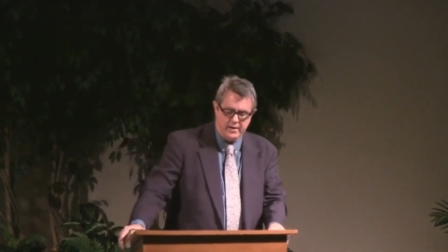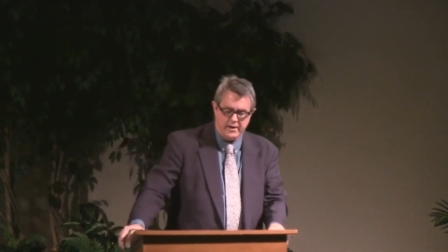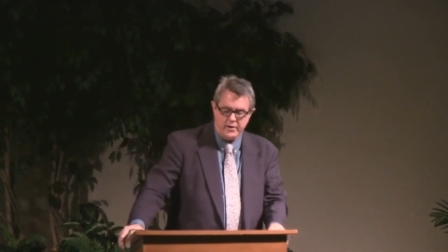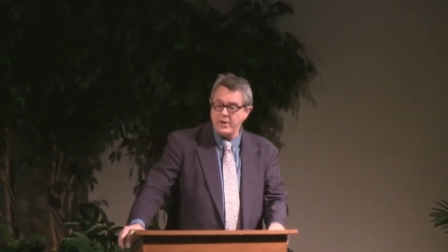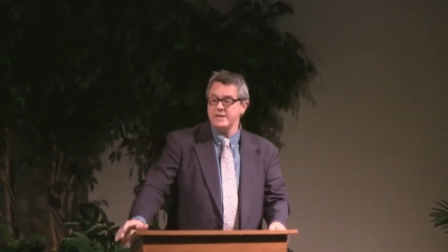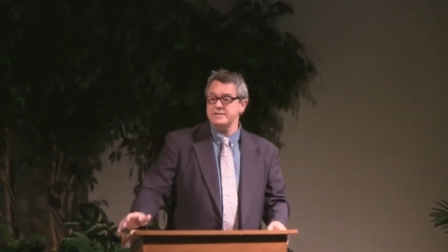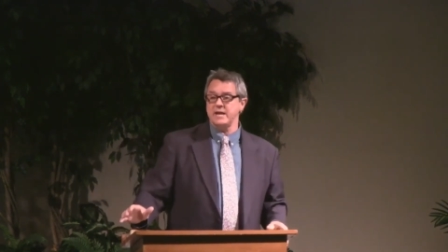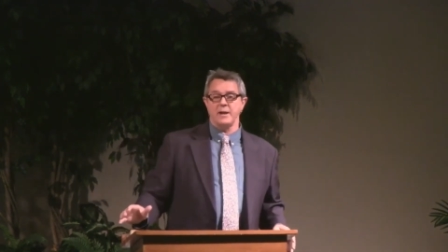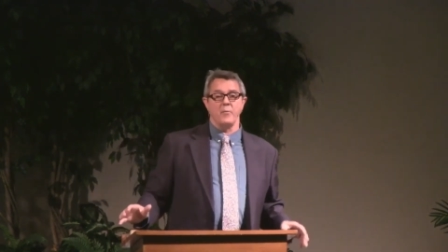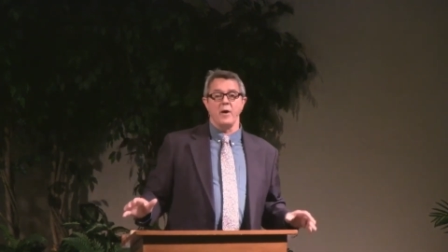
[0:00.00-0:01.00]
You got to
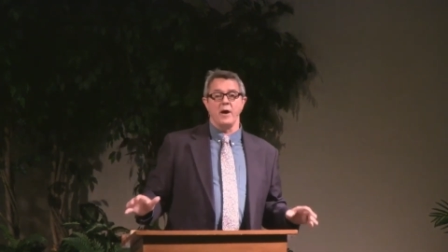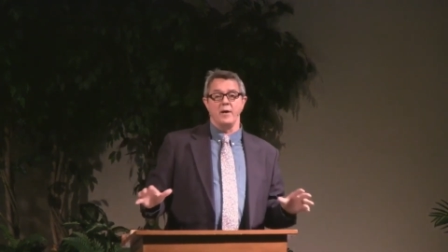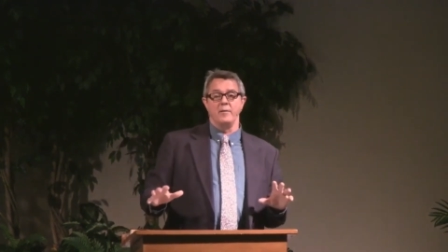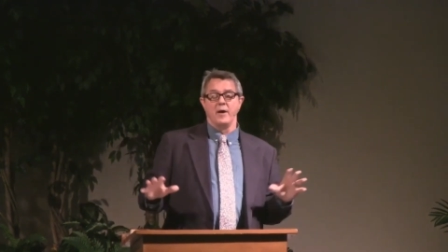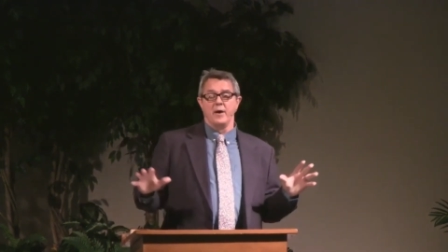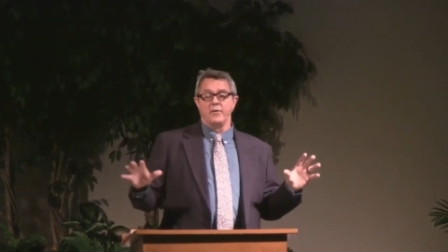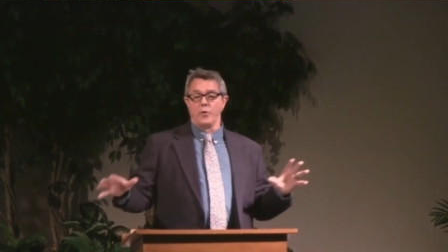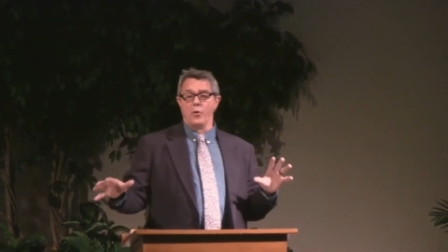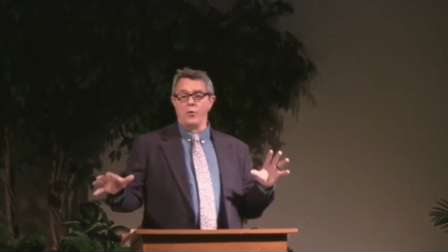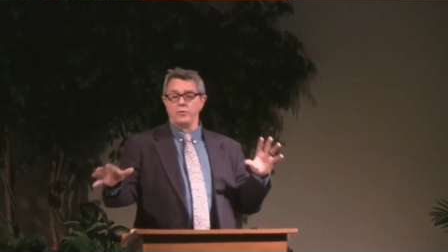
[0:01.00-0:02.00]
set up uh,
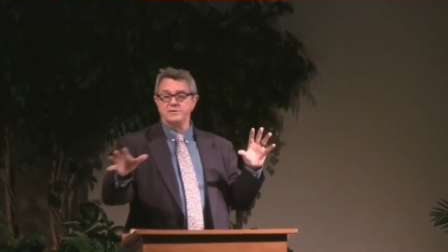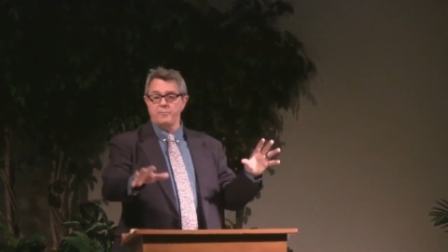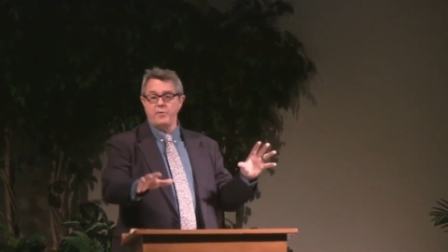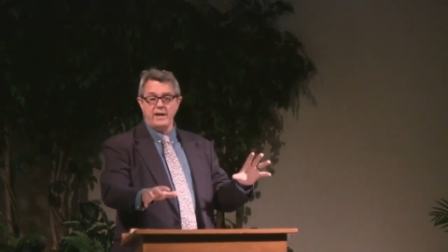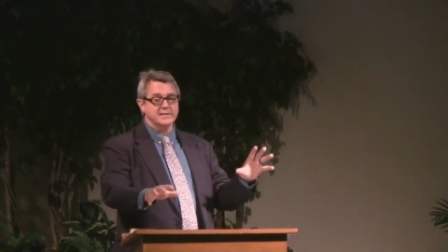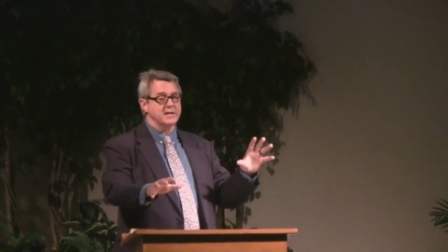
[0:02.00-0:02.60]
rules in place